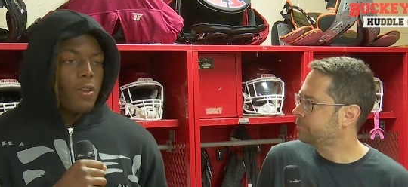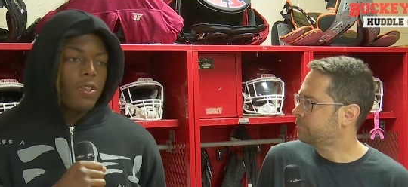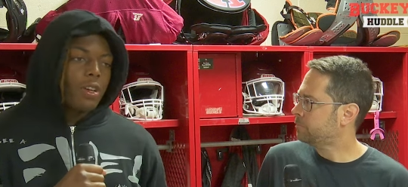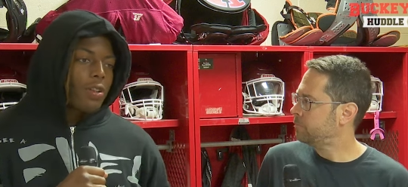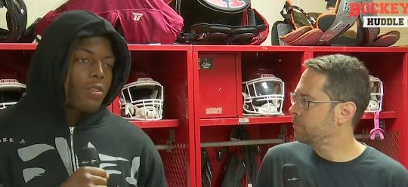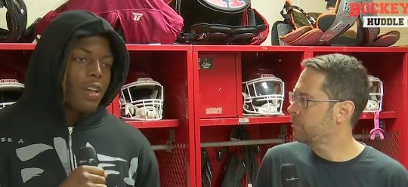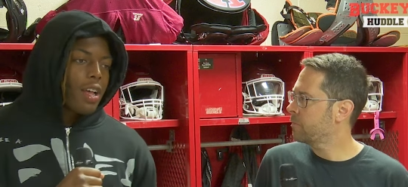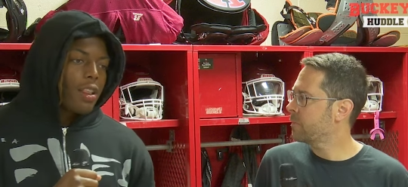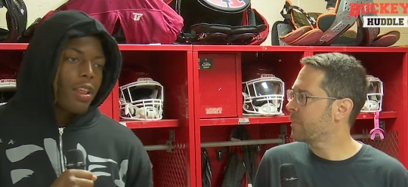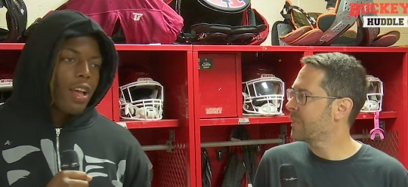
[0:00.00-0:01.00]
Speaker 1: Southern
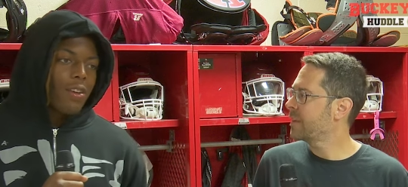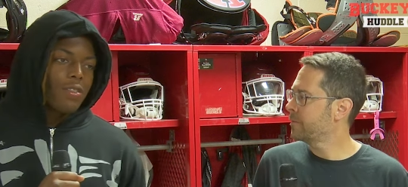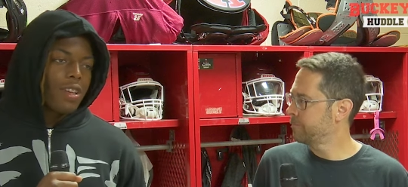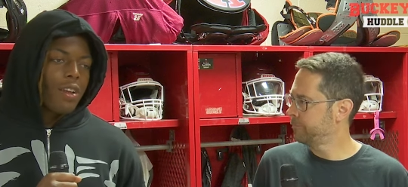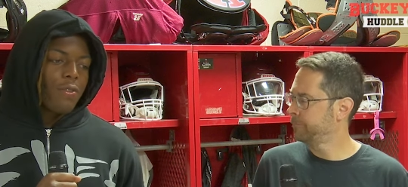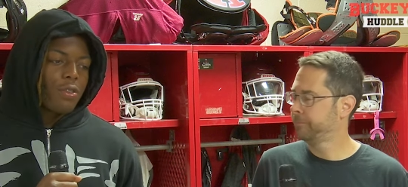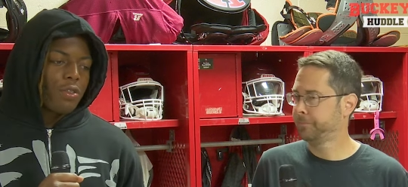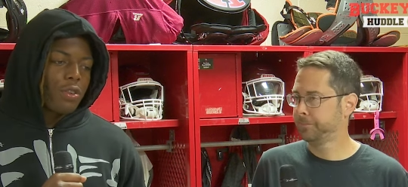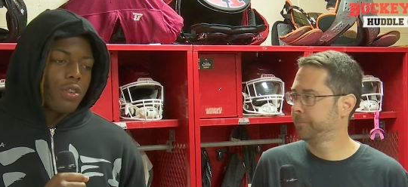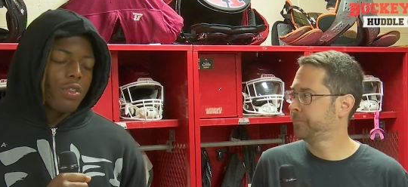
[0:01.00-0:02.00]
talent. I would say that for
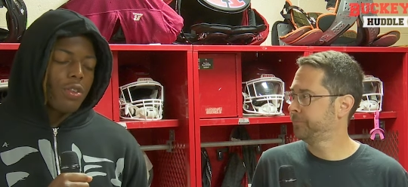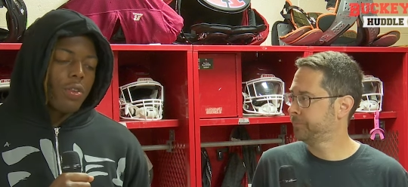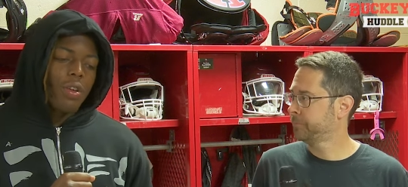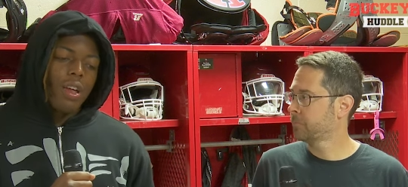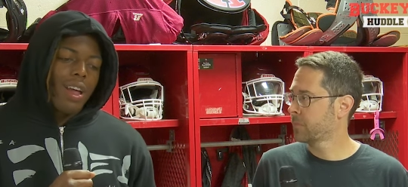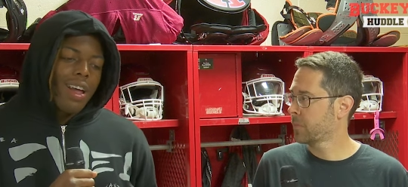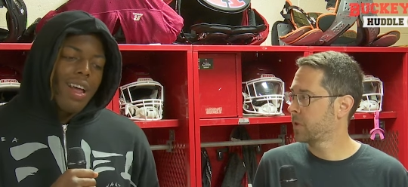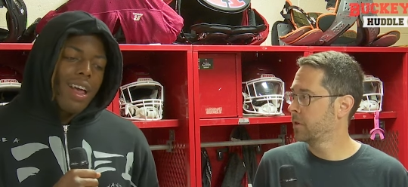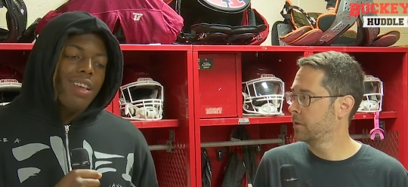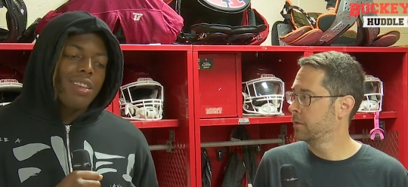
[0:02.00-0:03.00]
sure. So
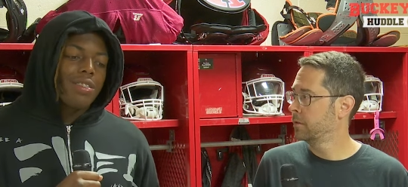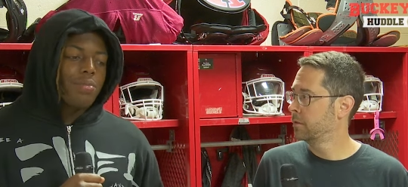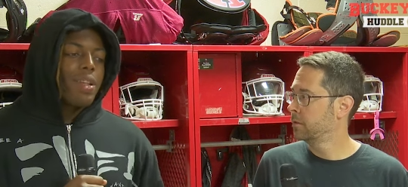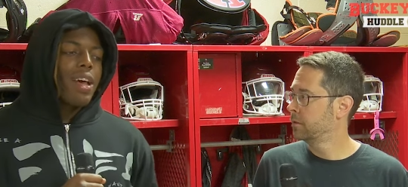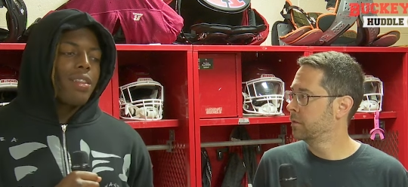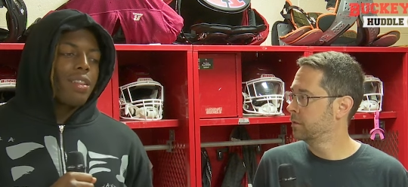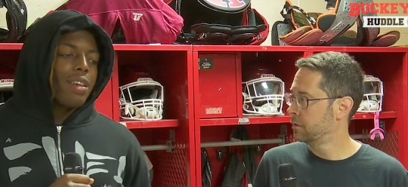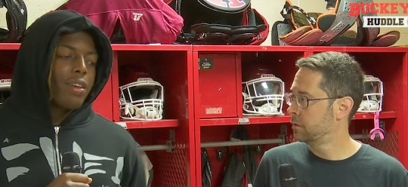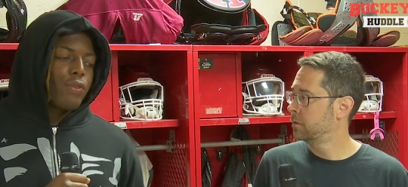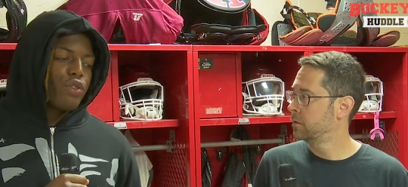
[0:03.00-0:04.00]
that's something that I had to
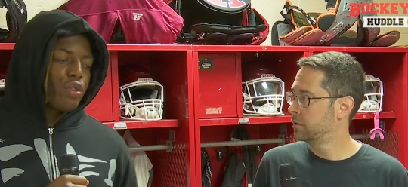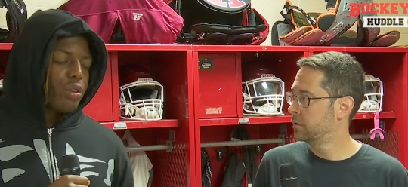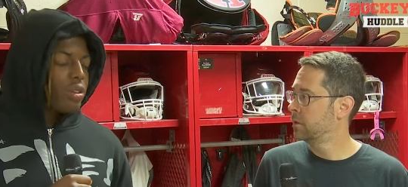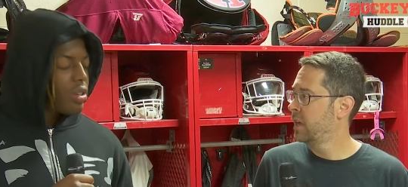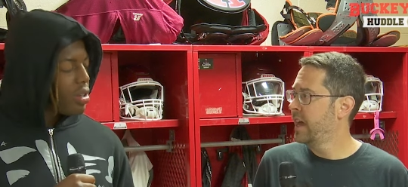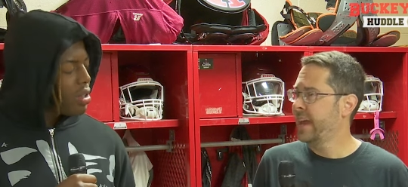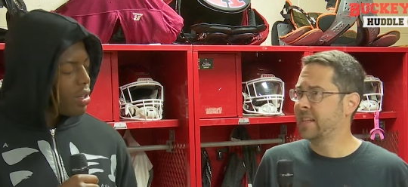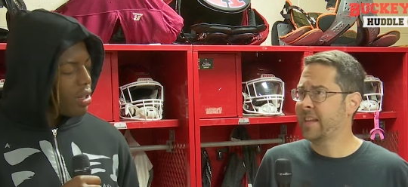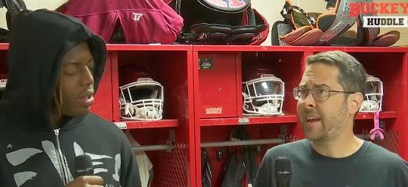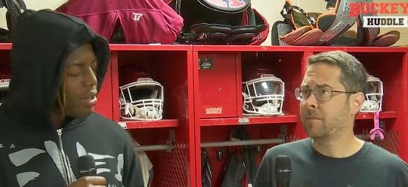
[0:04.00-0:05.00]
look at for sure.
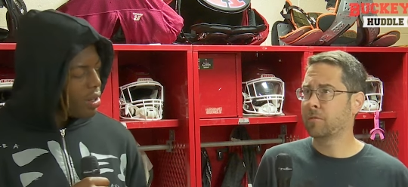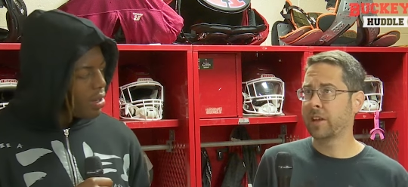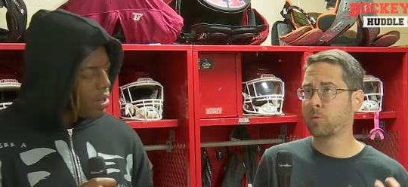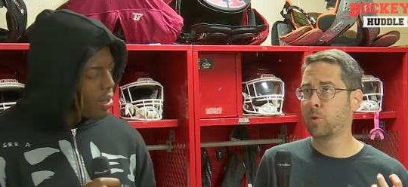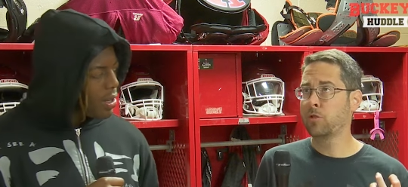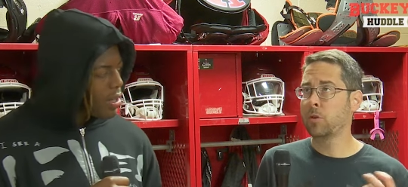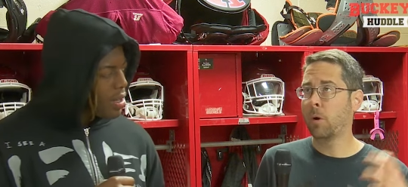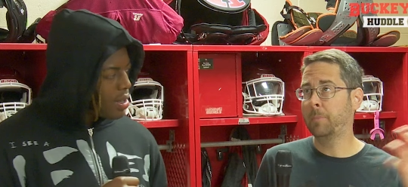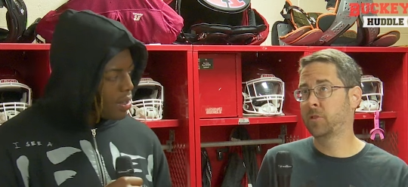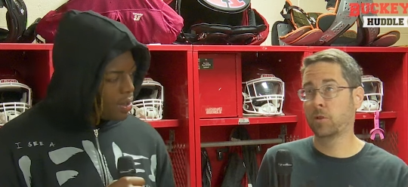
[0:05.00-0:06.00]
Speaker 2: Is that, like, when you
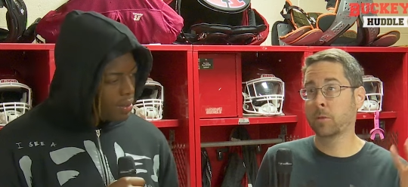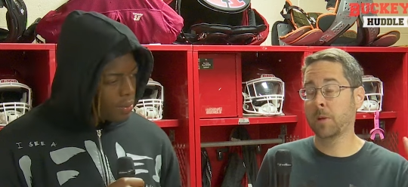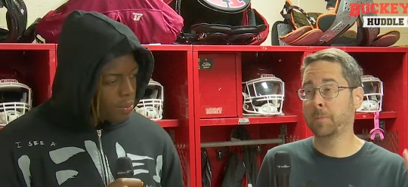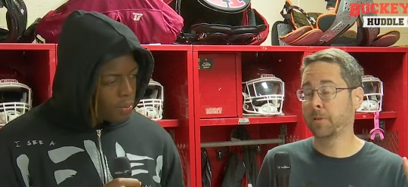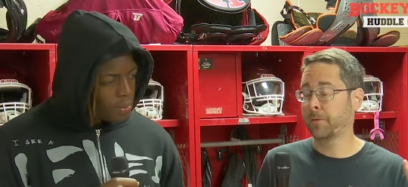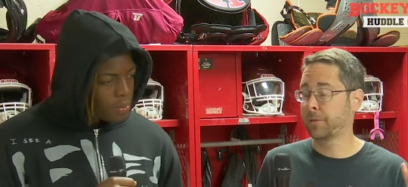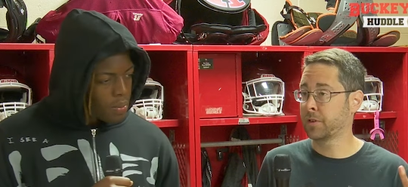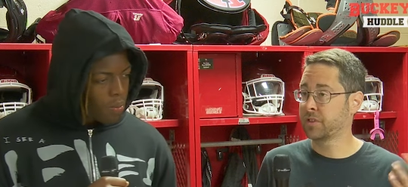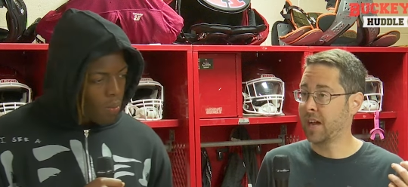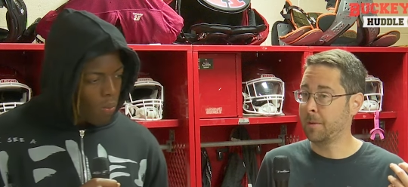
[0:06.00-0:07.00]
go up, so you're going to be up there for the
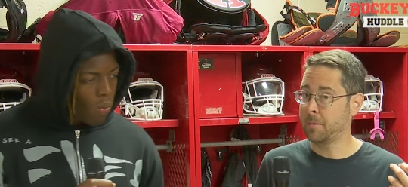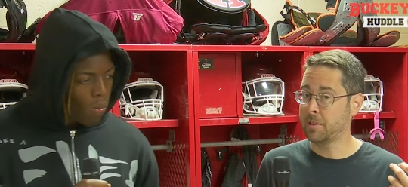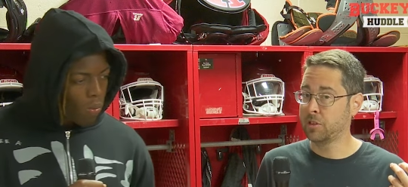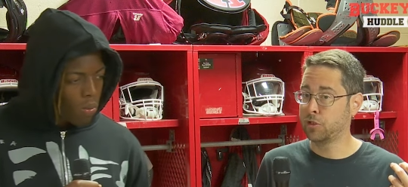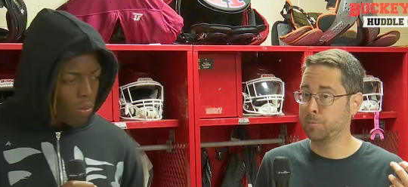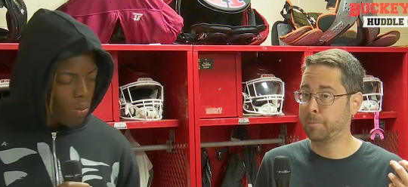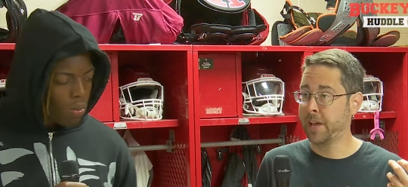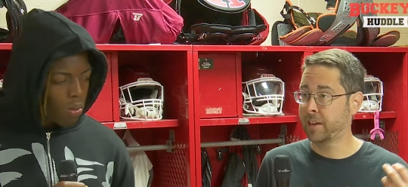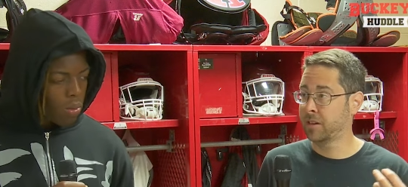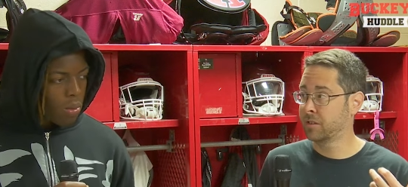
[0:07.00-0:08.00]
first time, I mean, do you
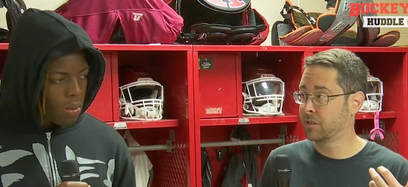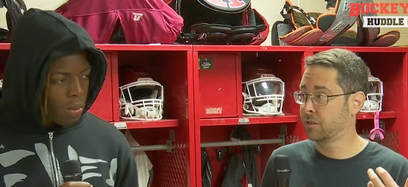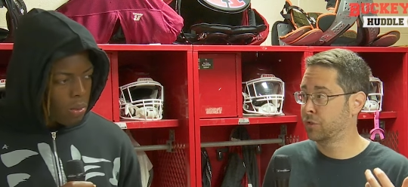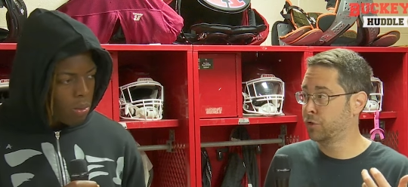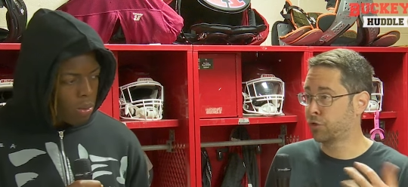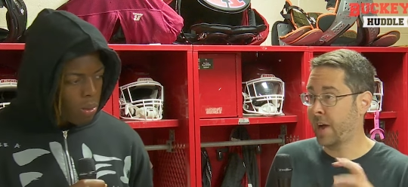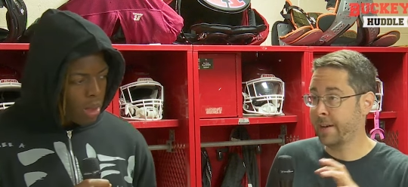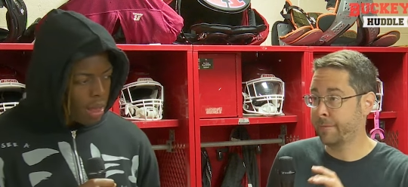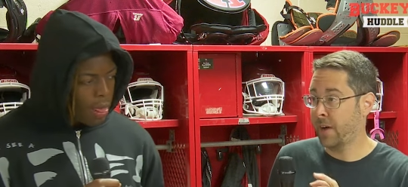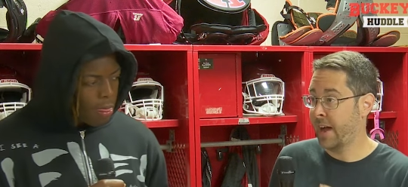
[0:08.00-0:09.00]
pick did you
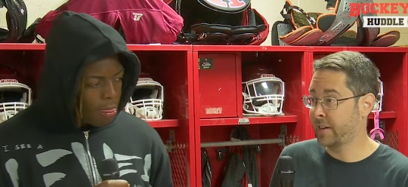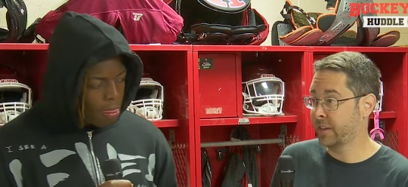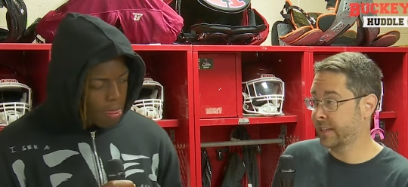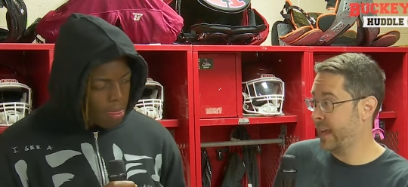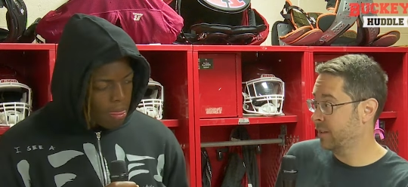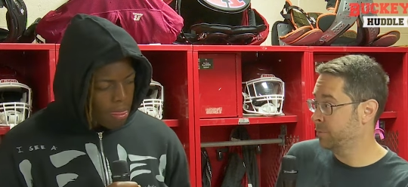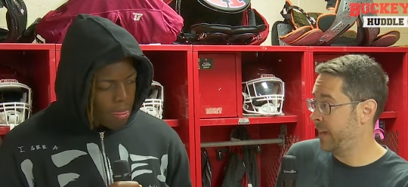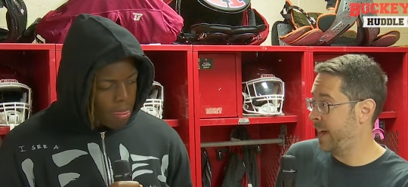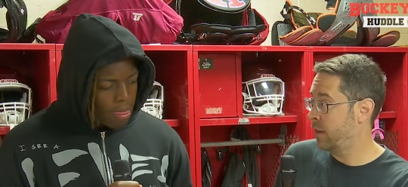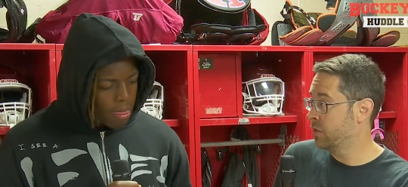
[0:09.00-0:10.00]
try and find, like, Caleb
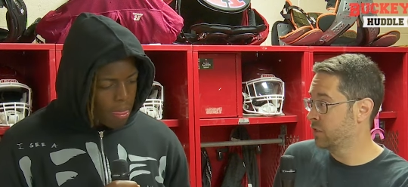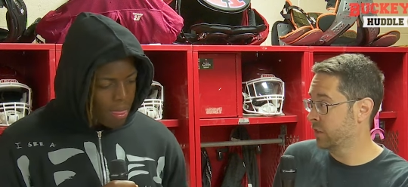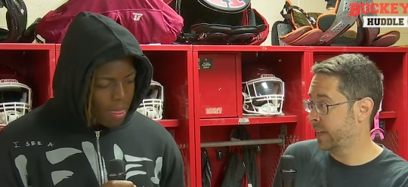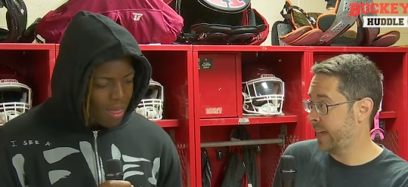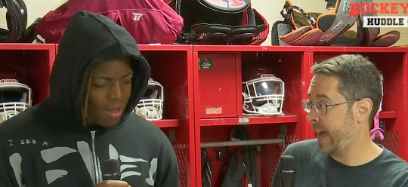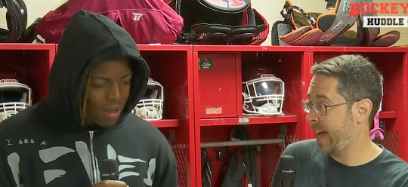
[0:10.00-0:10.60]
Downs and, like,